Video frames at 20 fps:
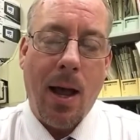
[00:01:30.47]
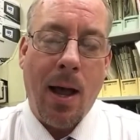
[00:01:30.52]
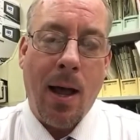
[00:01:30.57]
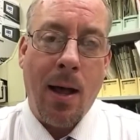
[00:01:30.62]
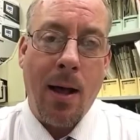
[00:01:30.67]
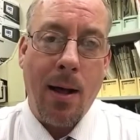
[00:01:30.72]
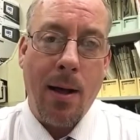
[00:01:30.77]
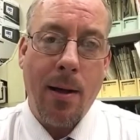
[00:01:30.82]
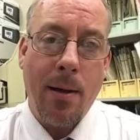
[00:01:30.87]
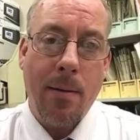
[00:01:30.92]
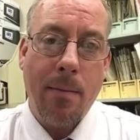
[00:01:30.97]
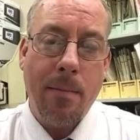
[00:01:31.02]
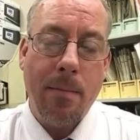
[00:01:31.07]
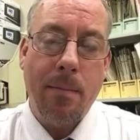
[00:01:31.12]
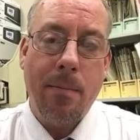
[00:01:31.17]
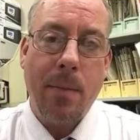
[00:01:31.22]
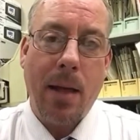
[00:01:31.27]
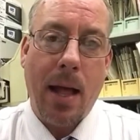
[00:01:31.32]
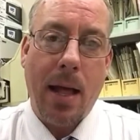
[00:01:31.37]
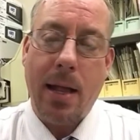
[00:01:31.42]

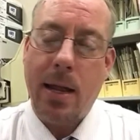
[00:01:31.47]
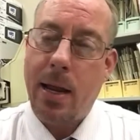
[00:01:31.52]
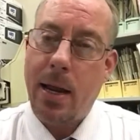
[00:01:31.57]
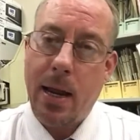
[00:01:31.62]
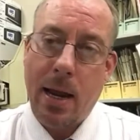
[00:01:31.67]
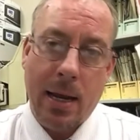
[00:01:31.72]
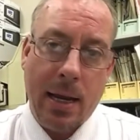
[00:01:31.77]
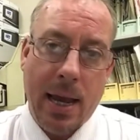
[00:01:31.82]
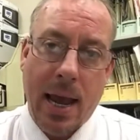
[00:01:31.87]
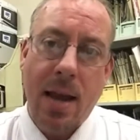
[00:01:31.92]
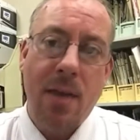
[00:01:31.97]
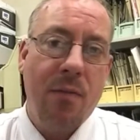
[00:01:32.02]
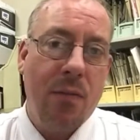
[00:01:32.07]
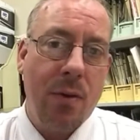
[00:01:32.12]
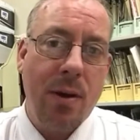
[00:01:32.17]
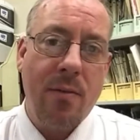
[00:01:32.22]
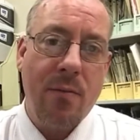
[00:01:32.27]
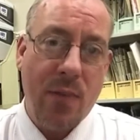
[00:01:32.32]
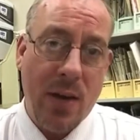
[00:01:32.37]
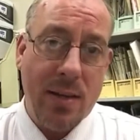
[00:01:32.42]
Again,
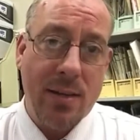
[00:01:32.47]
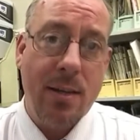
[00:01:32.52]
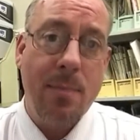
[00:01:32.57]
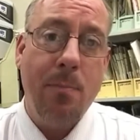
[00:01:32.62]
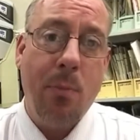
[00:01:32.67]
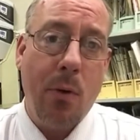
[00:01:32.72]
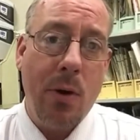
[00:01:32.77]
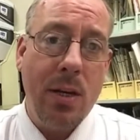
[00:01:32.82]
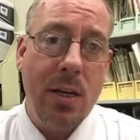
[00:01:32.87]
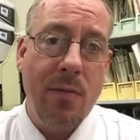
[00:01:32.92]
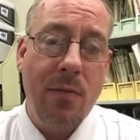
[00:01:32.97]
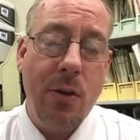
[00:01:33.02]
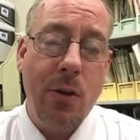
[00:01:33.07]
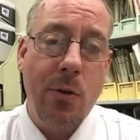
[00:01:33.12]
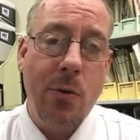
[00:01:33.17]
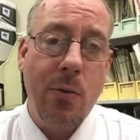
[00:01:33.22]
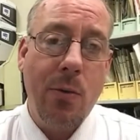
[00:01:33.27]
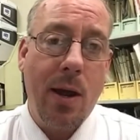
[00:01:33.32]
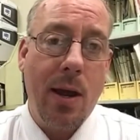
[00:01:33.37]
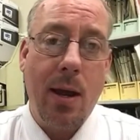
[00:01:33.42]
from an investing point of
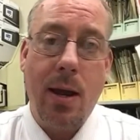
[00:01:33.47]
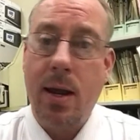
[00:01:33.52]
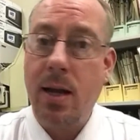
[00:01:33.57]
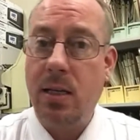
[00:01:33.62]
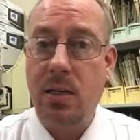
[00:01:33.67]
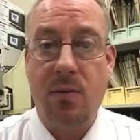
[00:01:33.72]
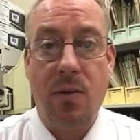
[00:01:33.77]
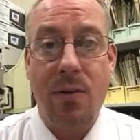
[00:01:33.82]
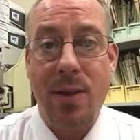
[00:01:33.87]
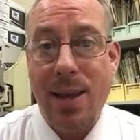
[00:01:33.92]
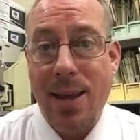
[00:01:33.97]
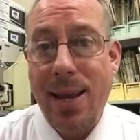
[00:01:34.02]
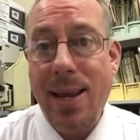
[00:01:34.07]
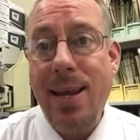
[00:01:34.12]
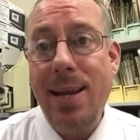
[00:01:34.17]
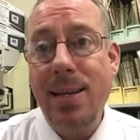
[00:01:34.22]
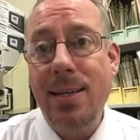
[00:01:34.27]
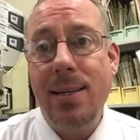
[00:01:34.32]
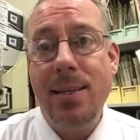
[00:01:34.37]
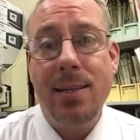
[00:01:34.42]
view, it's very
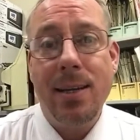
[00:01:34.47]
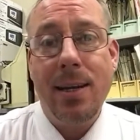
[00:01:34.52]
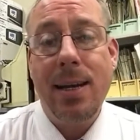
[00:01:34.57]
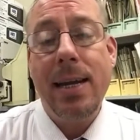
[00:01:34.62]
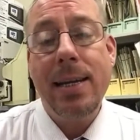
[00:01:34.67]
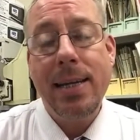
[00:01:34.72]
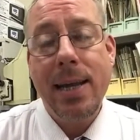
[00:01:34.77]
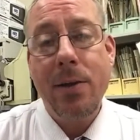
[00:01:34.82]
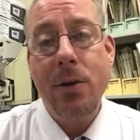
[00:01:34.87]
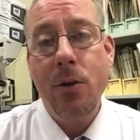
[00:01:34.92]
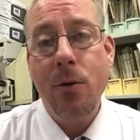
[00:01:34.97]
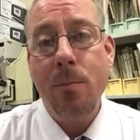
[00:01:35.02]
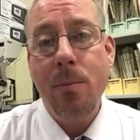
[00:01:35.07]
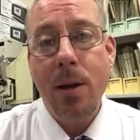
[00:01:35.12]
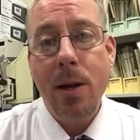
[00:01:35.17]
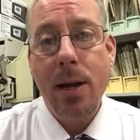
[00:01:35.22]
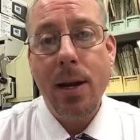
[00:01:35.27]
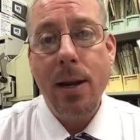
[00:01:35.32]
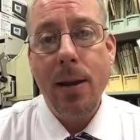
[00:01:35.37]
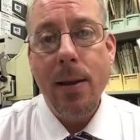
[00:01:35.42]
easy to lend out your
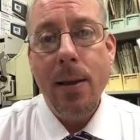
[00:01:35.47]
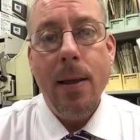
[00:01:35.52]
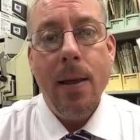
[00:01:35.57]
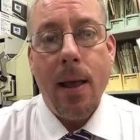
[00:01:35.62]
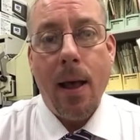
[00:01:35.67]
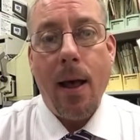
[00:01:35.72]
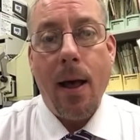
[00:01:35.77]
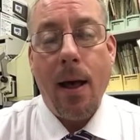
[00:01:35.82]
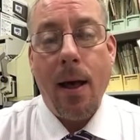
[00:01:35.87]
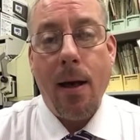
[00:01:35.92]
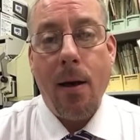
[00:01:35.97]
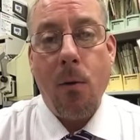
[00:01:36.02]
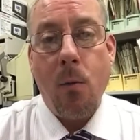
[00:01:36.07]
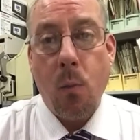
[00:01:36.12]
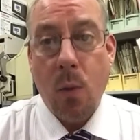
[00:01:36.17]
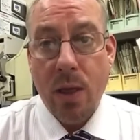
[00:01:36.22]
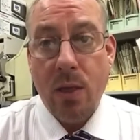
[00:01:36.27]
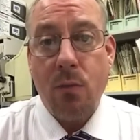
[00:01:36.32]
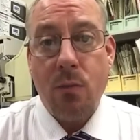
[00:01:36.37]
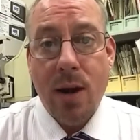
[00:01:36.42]
money
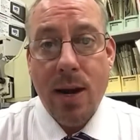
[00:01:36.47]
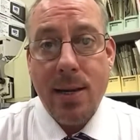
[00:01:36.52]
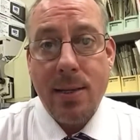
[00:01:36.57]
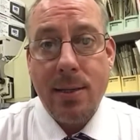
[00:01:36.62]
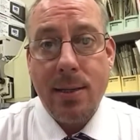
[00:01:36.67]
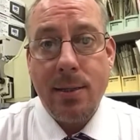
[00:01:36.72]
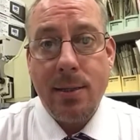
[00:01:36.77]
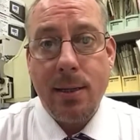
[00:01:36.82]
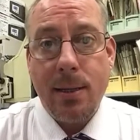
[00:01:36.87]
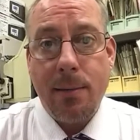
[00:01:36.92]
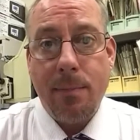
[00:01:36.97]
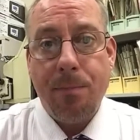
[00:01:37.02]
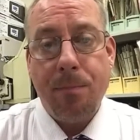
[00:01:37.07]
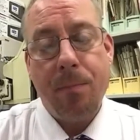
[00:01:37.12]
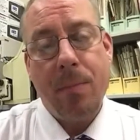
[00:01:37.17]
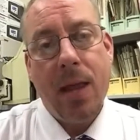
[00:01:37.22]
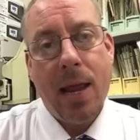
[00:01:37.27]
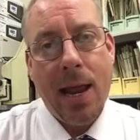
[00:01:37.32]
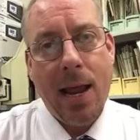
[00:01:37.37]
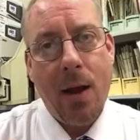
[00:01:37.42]
with Ratesetter.
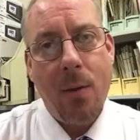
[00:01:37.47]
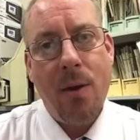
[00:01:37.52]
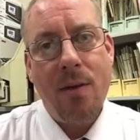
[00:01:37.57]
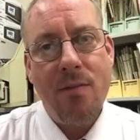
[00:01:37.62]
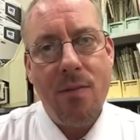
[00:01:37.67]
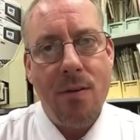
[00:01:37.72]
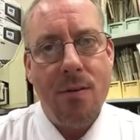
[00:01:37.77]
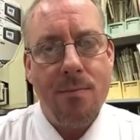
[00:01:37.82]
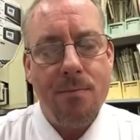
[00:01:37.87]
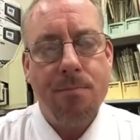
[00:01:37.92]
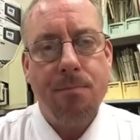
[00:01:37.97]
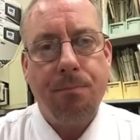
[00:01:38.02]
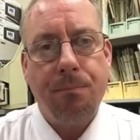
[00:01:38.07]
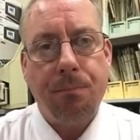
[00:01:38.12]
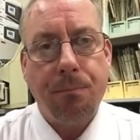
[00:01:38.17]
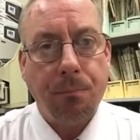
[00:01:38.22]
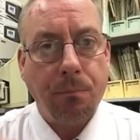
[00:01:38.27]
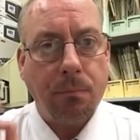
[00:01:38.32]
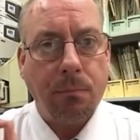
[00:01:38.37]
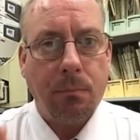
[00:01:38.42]
However,
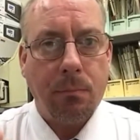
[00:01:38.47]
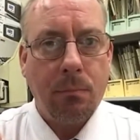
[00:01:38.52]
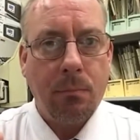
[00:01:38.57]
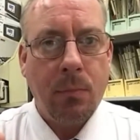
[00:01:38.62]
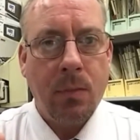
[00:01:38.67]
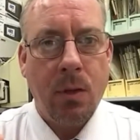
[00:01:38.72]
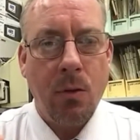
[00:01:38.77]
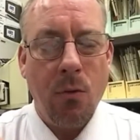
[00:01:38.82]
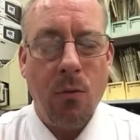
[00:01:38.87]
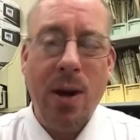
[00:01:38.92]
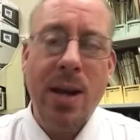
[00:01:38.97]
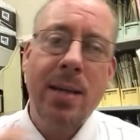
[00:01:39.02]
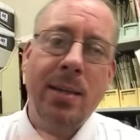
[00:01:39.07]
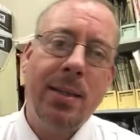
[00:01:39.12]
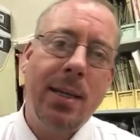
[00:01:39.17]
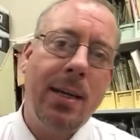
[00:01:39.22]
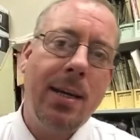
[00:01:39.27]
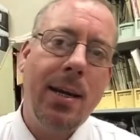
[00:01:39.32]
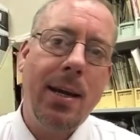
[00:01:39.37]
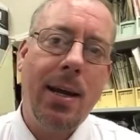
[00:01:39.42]

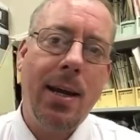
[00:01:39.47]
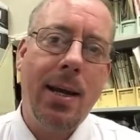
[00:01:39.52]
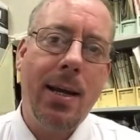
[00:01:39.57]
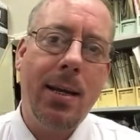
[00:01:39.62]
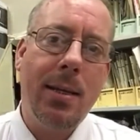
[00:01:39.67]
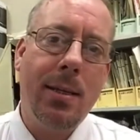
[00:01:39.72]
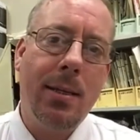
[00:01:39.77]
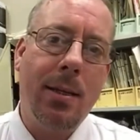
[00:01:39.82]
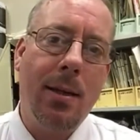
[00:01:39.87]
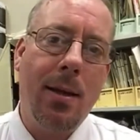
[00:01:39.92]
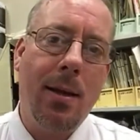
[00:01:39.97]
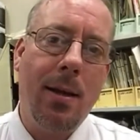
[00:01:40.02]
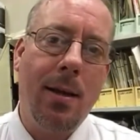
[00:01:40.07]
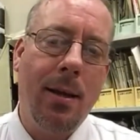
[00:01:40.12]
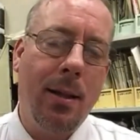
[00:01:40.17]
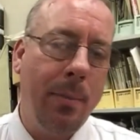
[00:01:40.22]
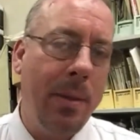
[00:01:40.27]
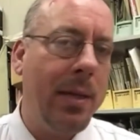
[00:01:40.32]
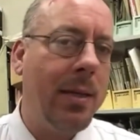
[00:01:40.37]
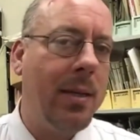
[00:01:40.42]
Ratesetter is a
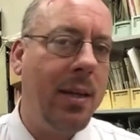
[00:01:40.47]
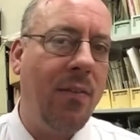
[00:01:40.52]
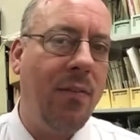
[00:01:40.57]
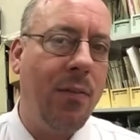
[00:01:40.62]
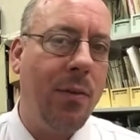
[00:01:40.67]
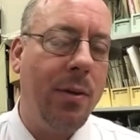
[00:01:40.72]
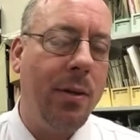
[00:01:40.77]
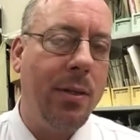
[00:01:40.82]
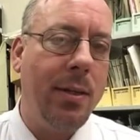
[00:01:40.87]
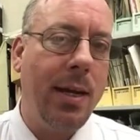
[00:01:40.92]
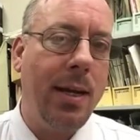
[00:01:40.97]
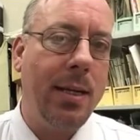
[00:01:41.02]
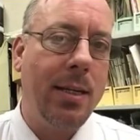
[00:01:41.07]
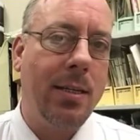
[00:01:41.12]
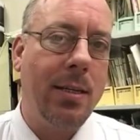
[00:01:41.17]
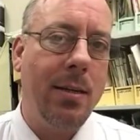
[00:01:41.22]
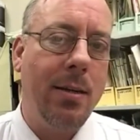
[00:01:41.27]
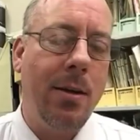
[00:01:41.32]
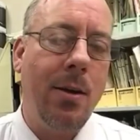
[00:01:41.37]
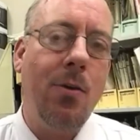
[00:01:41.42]
little bit different.
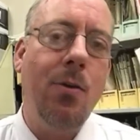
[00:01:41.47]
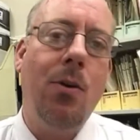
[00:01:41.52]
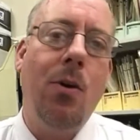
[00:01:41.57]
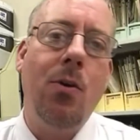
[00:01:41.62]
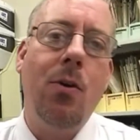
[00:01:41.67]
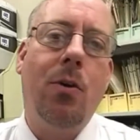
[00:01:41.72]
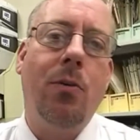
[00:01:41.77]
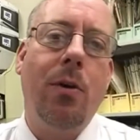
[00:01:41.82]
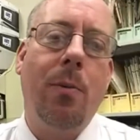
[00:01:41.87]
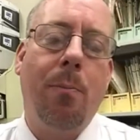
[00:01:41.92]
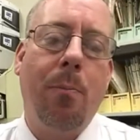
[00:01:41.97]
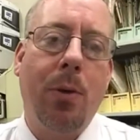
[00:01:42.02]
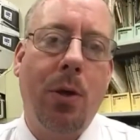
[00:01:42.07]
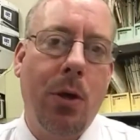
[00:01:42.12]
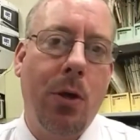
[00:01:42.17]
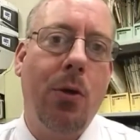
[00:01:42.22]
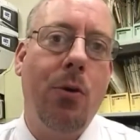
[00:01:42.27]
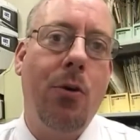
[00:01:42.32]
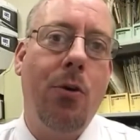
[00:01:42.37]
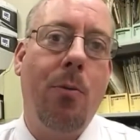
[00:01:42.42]
It's no longer a
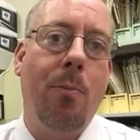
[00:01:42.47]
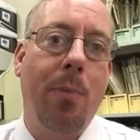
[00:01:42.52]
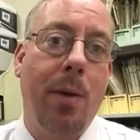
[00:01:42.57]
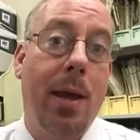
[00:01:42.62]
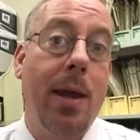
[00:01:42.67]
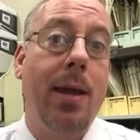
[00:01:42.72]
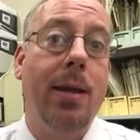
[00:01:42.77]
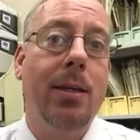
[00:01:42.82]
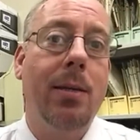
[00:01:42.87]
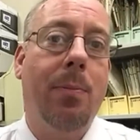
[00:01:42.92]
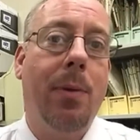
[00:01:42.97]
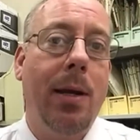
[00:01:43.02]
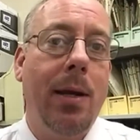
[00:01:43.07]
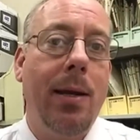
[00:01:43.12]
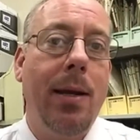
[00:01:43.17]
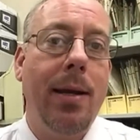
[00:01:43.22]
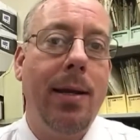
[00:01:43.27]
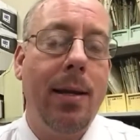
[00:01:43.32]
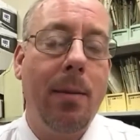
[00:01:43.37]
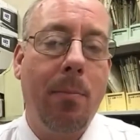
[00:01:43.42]
pure
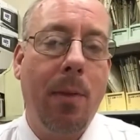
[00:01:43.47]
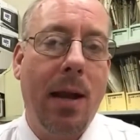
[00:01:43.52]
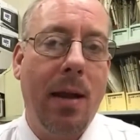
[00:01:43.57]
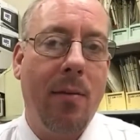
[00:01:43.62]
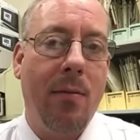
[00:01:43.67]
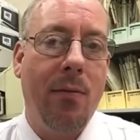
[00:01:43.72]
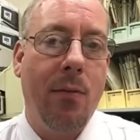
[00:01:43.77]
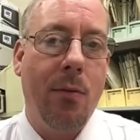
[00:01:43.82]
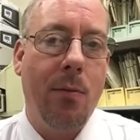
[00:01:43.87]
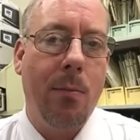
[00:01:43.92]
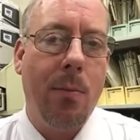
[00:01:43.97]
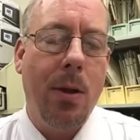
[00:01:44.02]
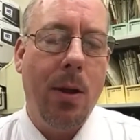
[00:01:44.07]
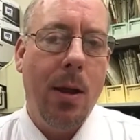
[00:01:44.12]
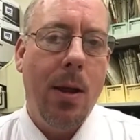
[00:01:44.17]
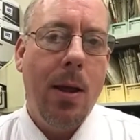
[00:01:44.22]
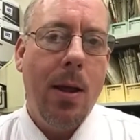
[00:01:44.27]
peer-to-peer lending platform.